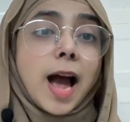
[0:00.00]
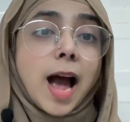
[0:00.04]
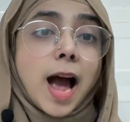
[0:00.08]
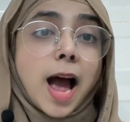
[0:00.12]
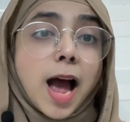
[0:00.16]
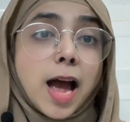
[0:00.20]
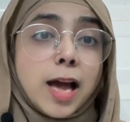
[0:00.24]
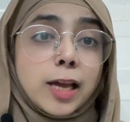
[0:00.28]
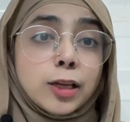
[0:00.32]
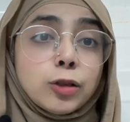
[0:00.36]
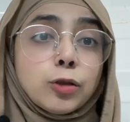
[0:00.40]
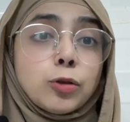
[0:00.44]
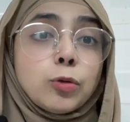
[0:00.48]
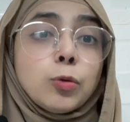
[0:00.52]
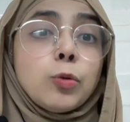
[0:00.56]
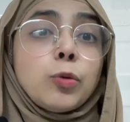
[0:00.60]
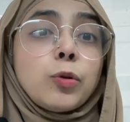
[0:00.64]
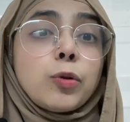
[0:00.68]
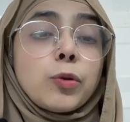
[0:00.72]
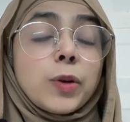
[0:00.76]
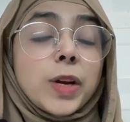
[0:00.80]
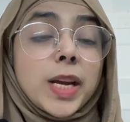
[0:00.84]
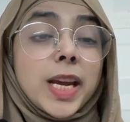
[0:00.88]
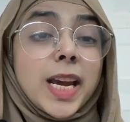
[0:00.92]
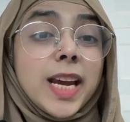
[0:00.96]
has to
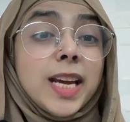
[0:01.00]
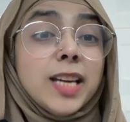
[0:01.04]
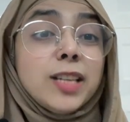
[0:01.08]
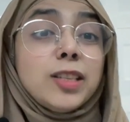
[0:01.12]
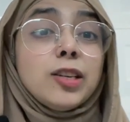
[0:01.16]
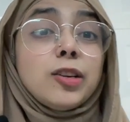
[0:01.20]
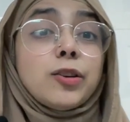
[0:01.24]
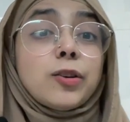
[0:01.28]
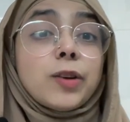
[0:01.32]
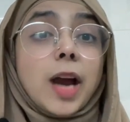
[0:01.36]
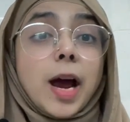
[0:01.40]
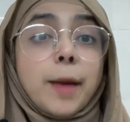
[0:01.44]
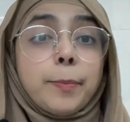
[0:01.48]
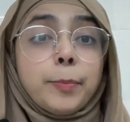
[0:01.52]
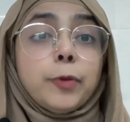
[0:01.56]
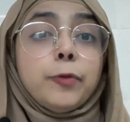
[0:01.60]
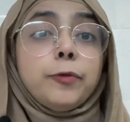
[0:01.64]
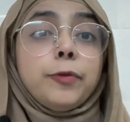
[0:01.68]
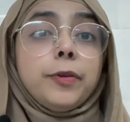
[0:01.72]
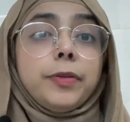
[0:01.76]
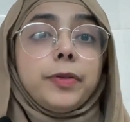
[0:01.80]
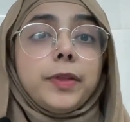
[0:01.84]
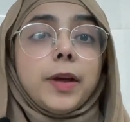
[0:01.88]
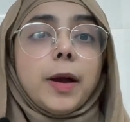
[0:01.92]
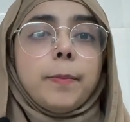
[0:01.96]
create a
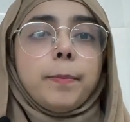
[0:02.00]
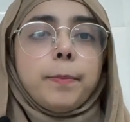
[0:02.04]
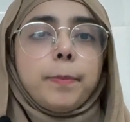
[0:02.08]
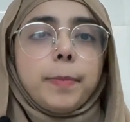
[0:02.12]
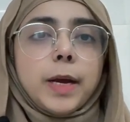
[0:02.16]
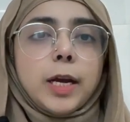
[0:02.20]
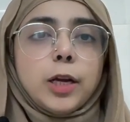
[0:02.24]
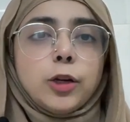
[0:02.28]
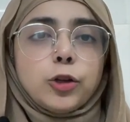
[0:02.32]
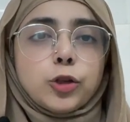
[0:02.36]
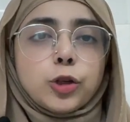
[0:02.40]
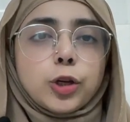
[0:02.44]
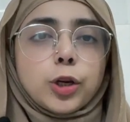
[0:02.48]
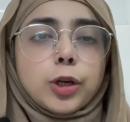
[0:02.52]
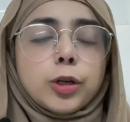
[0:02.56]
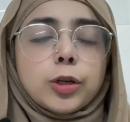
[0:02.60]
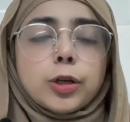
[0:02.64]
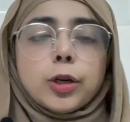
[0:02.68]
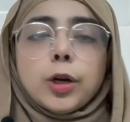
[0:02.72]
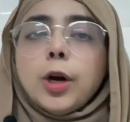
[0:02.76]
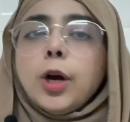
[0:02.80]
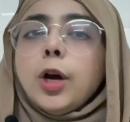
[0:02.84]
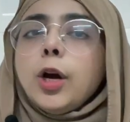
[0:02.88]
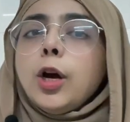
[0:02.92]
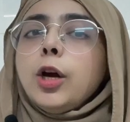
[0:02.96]
rapport with their
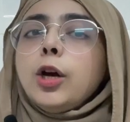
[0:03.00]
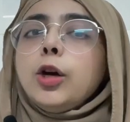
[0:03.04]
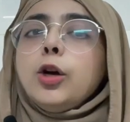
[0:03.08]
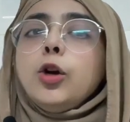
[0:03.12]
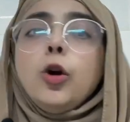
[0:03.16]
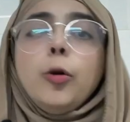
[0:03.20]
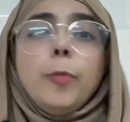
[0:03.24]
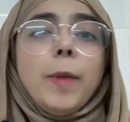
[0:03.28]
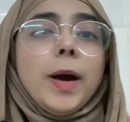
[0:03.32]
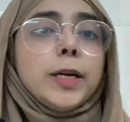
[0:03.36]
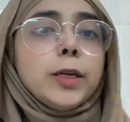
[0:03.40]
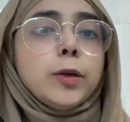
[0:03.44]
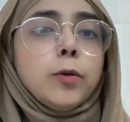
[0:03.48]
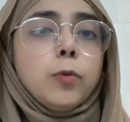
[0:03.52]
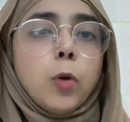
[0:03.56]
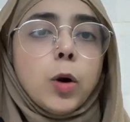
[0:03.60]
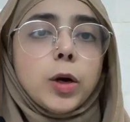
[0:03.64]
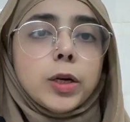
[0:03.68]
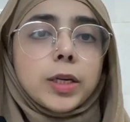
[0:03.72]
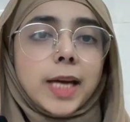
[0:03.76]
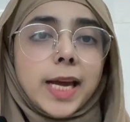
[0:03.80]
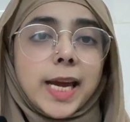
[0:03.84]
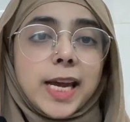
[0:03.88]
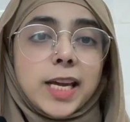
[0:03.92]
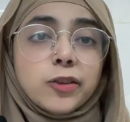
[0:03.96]
patient no matter
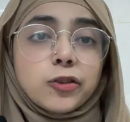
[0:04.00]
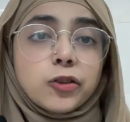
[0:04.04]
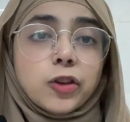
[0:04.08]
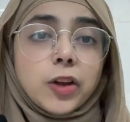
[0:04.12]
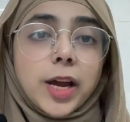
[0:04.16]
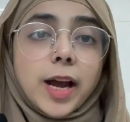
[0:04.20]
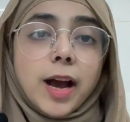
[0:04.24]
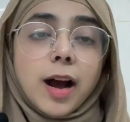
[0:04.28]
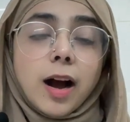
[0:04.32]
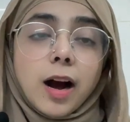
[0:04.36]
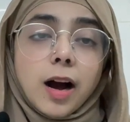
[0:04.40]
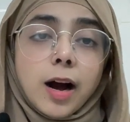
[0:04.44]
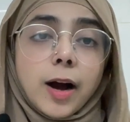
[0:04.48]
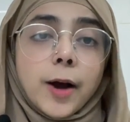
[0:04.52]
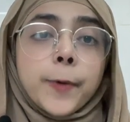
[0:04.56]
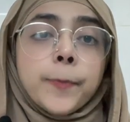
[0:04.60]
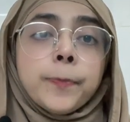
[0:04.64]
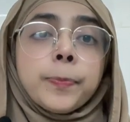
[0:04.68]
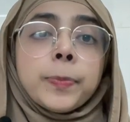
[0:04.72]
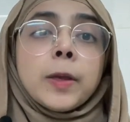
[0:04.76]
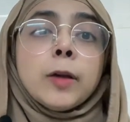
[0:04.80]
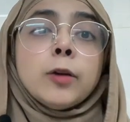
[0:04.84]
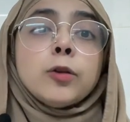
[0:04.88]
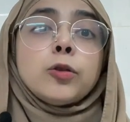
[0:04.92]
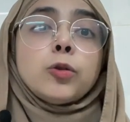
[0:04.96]
what age they
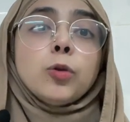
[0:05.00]
are,